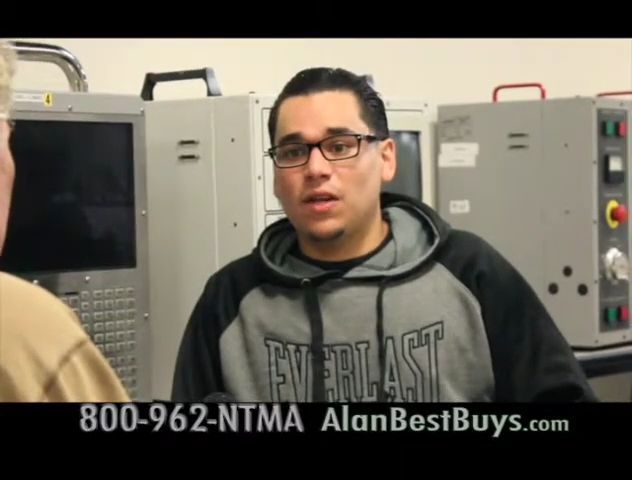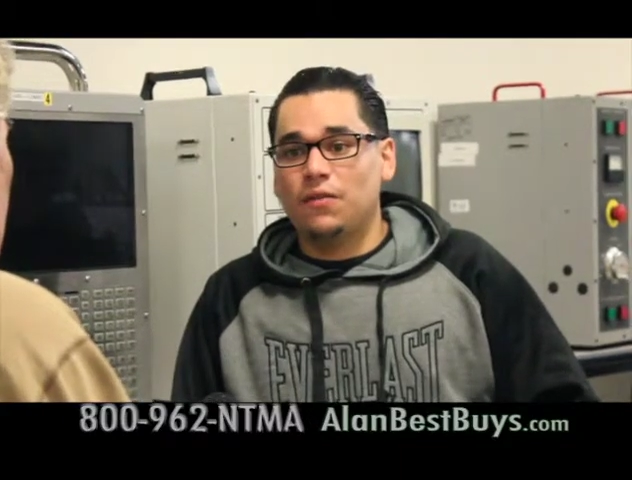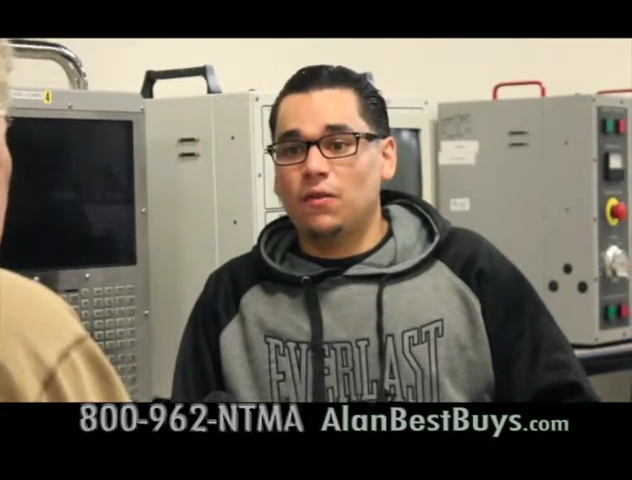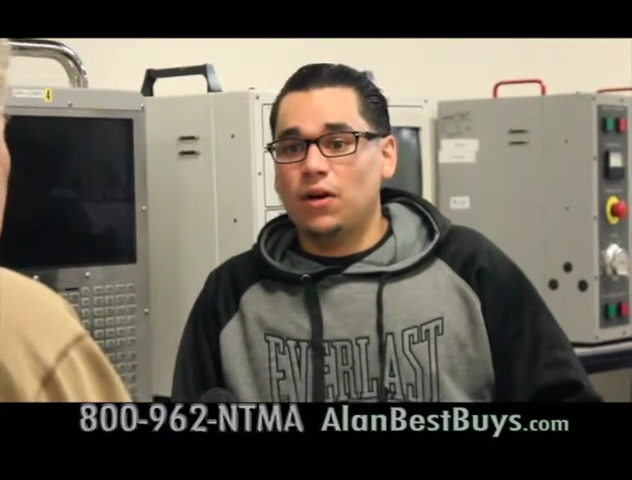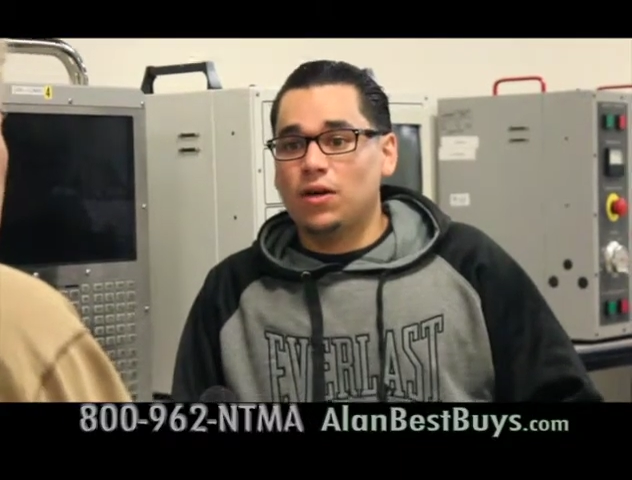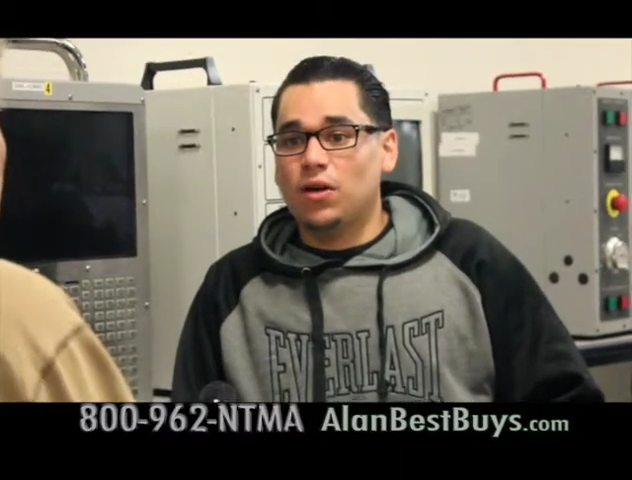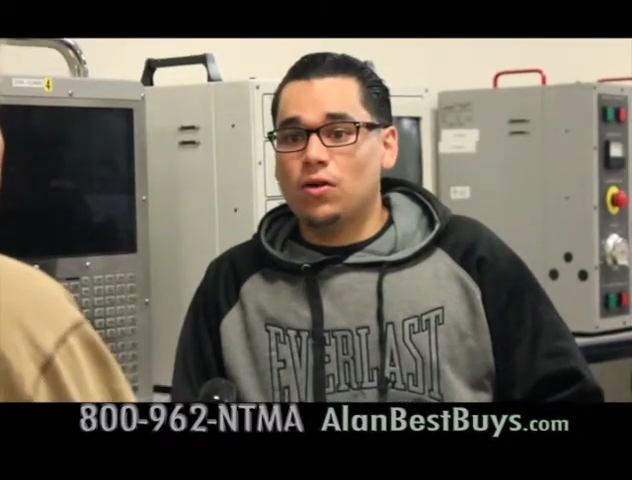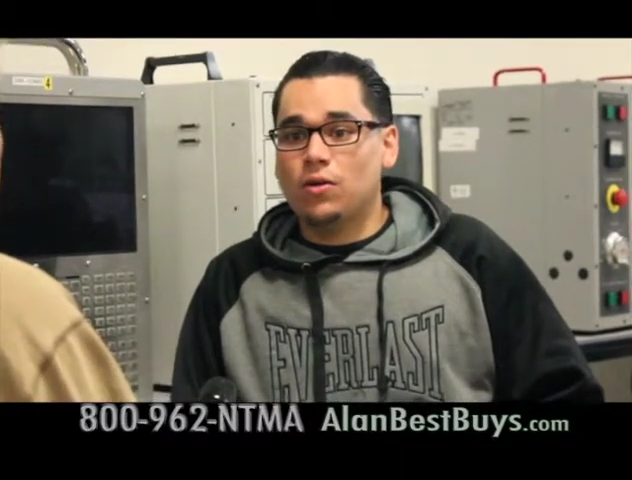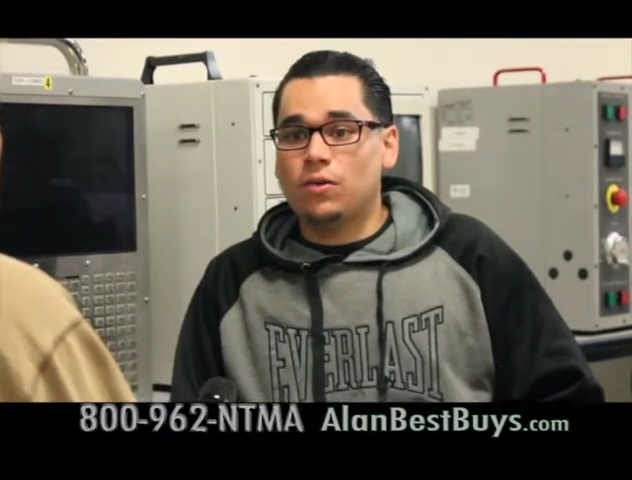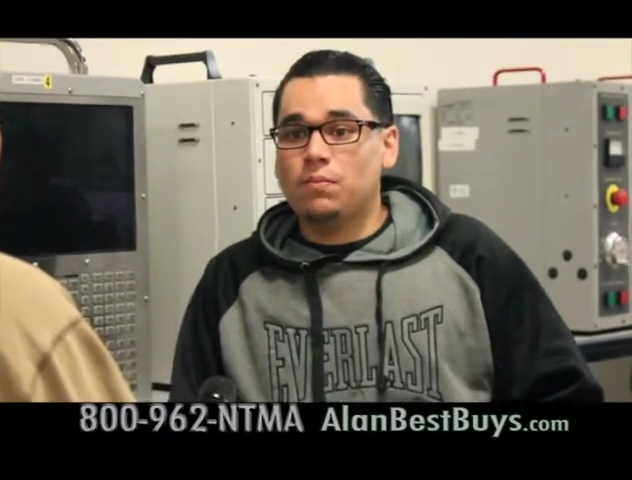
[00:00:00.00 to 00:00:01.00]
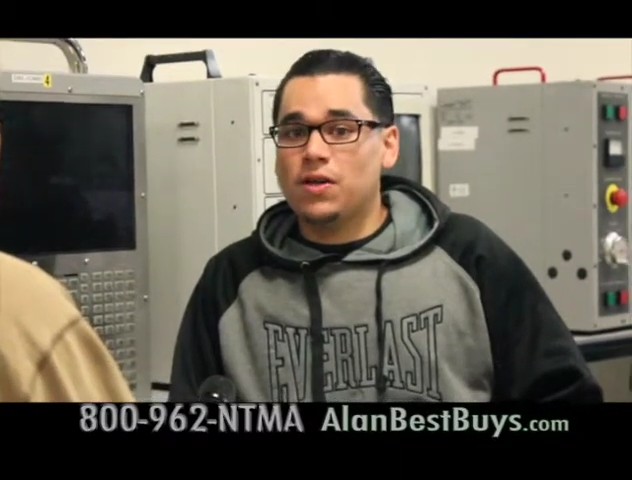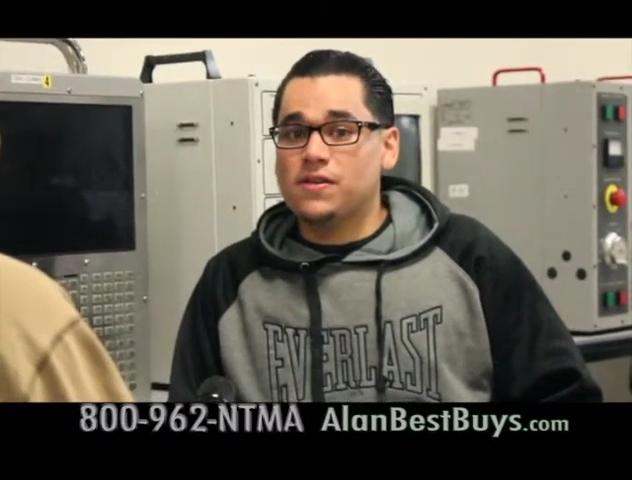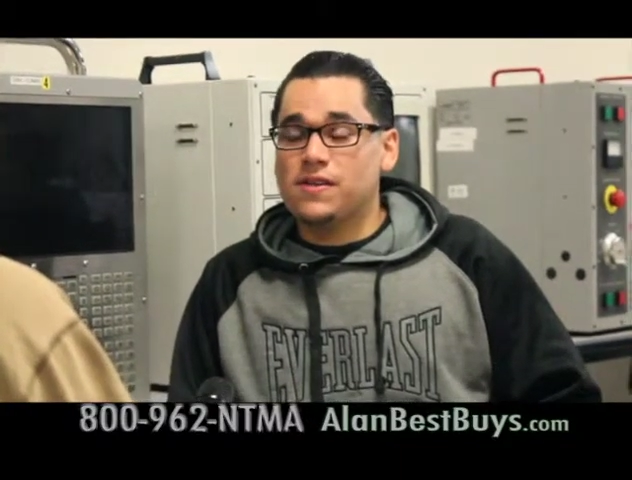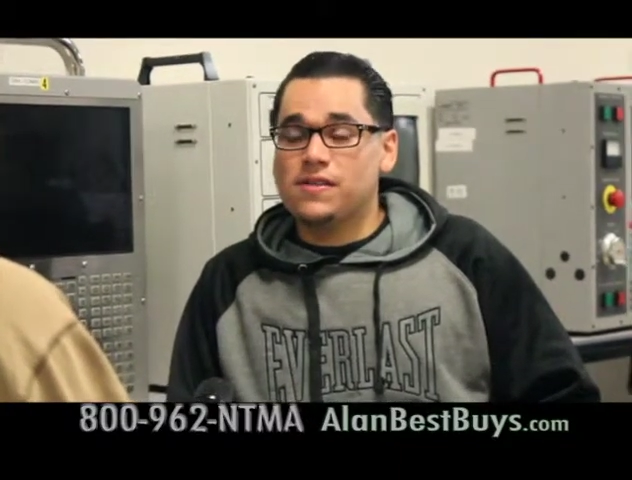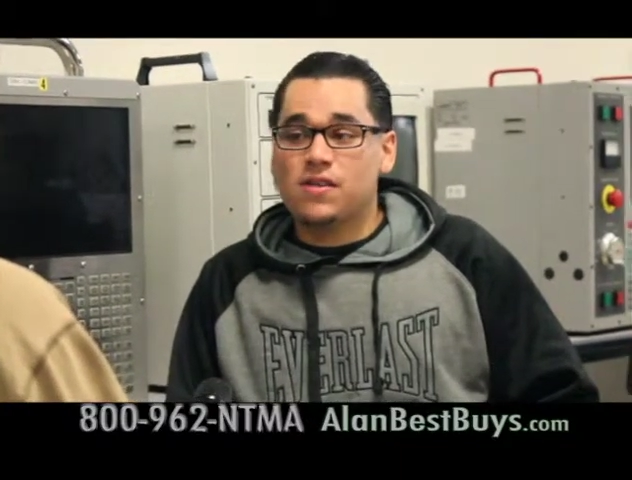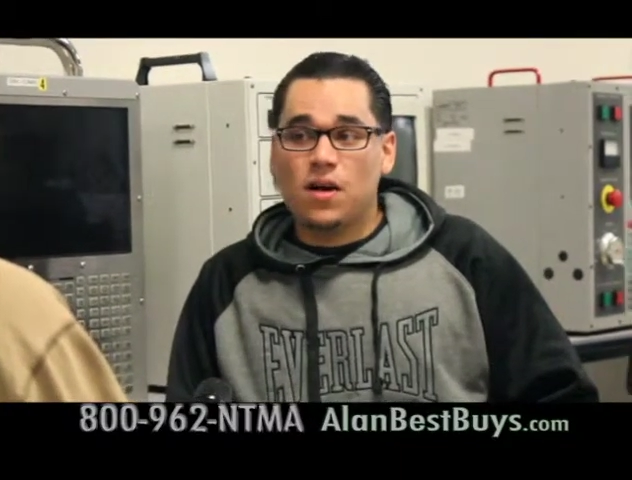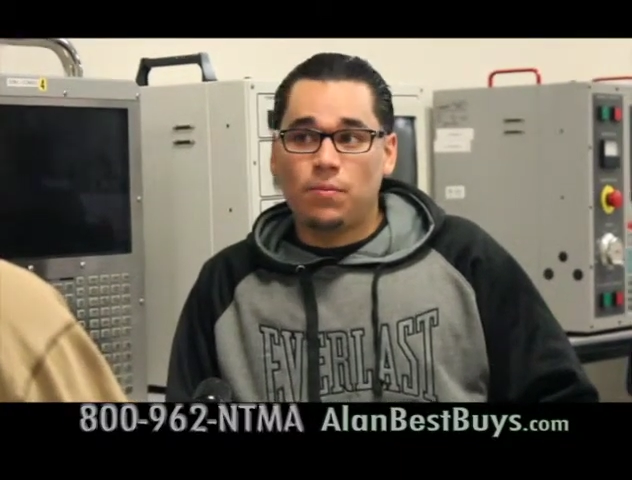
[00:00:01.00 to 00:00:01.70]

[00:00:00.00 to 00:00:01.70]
If you want to go and be a CNC